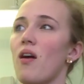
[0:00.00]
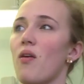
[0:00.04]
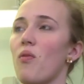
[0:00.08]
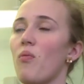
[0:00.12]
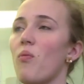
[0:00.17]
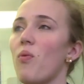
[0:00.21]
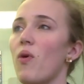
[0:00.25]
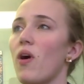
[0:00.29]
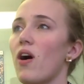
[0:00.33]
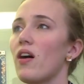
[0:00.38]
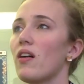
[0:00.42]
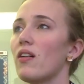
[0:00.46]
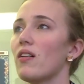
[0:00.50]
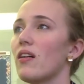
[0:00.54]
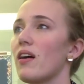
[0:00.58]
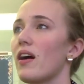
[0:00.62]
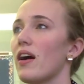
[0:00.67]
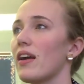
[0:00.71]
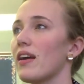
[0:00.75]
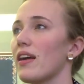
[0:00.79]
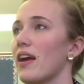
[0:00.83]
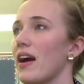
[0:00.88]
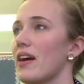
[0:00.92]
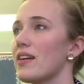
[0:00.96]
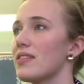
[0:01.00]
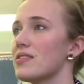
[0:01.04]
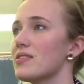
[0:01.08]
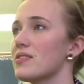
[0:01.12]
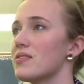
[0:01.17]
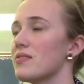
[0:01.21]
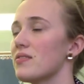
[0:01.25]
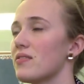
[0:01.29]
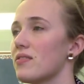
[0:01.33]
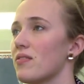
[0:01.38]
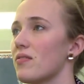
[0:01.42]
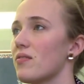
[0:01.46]
Well, I guess
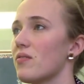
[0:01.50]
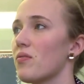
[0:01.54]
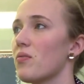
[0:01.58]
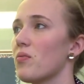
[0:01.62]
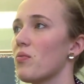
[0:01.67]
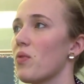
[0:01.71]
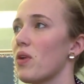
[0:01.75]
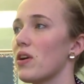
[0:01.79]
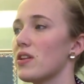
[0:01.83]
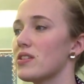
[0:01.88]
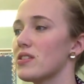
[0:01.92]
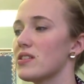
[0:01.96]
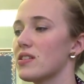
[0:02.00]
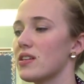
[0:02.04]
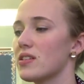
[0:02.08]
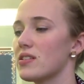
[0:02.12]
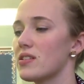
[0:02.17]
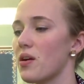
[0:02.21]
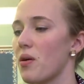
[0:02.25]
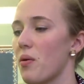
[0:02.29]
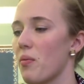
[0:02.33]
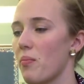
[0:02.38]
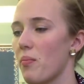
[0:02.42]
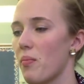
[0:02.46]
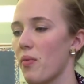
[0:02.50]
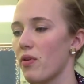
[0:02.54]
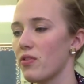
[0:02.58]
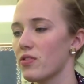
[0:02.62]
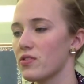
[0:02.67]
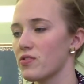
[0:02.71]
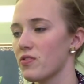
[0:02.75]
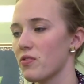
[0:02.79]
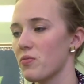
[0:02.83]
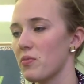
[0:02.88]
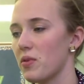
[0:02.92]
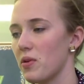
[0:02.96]
what sticks out most
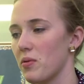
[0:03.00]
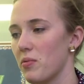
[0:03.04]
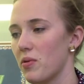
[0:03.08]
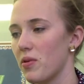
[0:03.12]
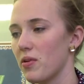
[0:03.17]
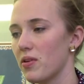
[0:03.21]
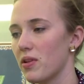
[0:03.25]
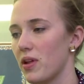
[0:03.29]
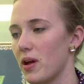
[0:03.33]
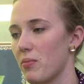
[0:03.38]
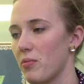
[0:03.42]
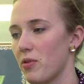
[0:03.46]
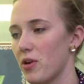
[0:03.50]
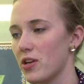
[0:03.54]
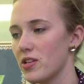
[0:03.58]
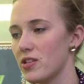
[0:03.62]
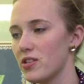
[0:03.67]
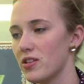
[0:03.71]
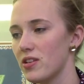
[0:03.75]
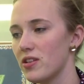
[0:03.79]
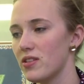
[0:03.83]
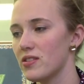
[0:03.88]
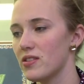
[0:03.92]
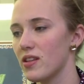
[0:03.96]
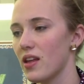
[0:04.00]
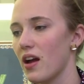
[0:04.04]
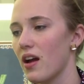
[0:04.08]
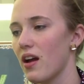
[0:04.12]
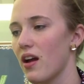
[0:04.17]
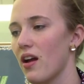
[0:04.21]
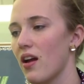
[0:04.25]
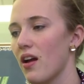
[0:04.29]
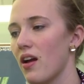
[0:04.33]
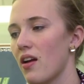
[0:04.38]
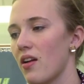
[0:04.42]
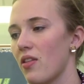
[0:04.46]
for me about collaboration is that
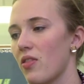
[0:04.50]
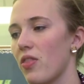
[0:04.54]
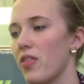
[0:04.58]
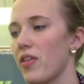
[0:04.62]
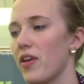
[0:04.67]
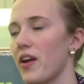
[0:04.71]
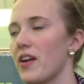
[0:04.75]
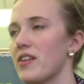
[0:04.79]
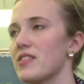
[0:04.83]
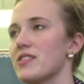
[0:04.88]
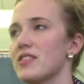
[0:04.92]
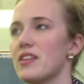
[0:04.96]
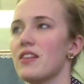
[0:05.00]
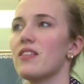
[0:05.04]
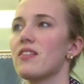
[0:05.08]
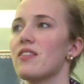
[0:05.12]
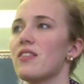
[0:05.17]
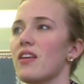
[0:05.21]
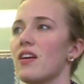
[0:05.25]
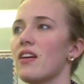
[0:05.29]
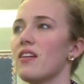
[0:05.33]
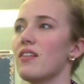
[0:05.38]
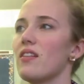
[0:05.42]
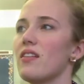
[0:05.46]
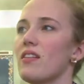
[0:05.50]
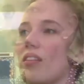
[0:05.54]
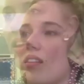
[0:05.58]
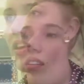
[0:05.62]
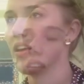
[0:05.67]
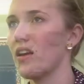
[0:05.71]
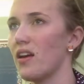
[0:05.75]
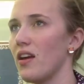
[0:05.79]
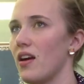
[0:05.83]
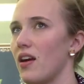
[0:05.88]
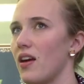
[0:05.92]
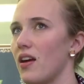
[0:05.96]
the idea that
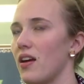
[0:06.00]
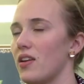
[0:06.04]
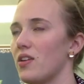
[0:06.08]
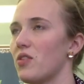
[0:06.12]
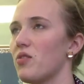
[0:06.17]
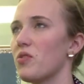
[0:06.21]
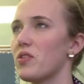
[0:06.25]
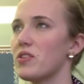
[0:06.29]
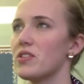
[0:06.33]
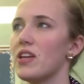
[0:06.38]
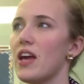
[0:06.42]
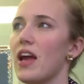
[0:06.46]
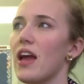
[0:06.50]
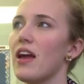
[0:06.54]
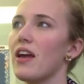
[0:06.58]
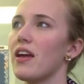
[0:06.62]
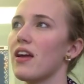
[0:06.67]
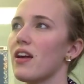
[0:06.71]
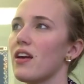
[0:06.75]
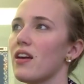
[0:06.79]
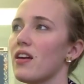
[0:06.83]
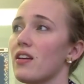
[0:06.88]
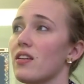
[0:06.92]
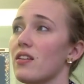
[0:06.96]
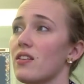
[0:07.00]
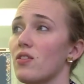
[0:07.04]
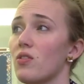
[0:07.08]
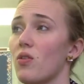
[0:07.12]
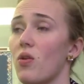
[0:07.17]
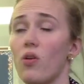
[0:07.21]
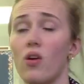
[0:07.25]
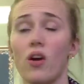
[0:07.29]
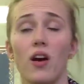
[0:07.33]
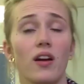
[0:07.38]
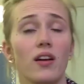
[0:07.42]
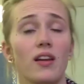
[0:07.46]
you can take
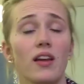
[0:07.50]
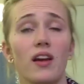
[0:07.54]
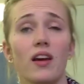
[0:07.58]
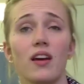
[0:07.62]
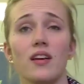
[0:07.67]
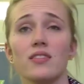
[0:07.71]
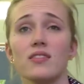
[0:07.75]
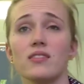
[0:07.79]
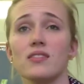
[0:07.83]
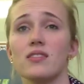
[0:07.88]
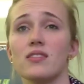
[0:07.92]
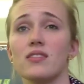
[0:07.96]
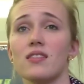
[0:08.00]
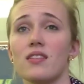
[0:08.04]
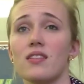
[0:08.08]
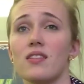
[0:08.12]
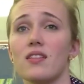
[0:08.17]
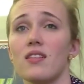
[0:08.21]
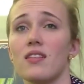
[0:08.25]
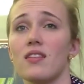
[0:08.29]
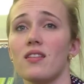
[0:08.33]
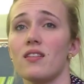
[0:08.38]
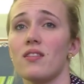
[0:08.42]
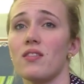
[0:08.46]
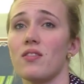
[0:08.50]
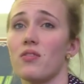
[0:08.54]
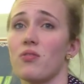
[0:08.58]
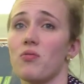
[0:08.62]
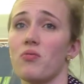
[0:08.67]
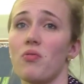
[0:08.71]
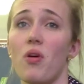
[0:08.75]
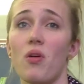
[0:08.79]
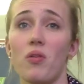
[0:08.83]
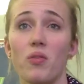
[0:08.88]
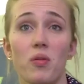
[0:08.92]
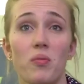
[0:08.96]
your ideas,
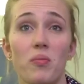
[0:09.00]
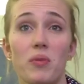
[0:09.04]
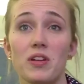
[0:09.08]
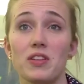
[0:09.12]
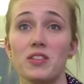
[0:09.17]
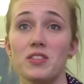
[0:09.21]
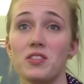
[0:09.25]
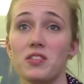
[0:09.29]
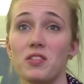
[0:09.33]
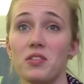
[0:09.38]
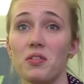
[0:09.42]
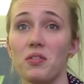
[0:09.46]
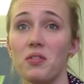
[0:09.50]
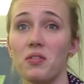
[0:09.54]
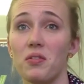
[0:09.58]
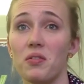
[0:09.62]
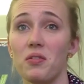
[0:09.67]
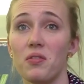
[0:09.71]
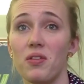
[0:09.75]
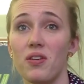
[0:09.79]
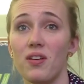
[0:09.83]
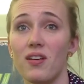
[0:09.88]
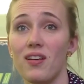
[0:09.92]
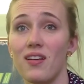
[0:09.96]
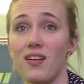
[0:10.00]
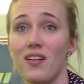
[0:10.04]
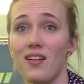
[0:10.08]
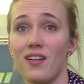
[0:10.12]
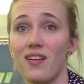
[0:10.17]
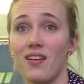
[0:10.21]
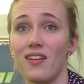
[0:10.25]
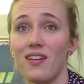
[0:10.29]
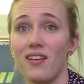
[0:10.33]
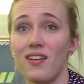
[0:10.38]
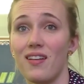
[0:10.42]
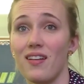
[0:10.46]
throw them into
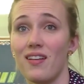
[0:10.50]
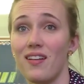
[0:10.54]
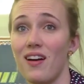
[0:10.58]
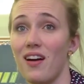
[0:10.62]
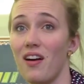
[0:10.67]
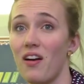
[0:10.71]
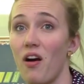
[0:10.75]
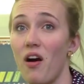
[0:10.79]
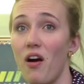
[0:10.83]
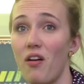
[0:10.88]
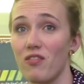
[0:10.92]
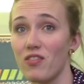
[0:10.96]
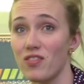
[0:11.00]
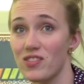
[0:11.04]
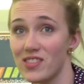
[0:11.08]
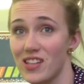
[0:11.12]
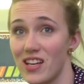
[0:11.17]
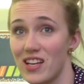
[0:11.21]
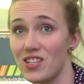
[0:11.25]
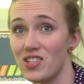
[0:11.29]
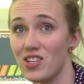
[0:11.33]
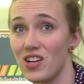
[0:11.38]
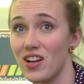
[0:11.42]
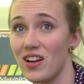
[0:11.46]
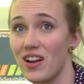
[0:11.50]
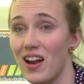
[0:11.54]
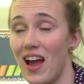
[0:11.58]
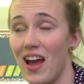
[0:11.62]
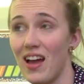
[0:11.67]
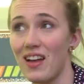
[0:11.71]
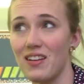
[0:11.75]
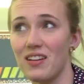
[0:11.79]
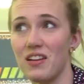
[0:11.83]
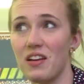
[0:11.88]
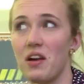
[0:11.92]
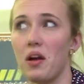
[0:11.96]
a conversation,
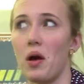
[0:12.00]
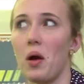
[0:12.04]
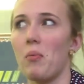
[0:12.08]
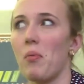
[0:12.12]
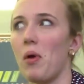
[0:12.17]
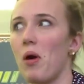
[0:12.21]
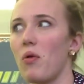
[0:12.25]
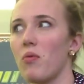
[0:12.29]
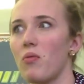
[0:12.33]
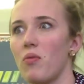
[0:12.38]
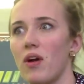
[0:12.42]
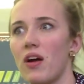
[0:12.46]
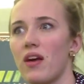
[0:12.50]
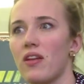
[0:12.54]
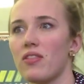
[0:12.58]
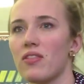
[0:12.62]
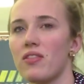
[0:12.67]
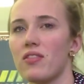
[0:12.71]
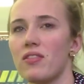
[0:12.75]
and come out with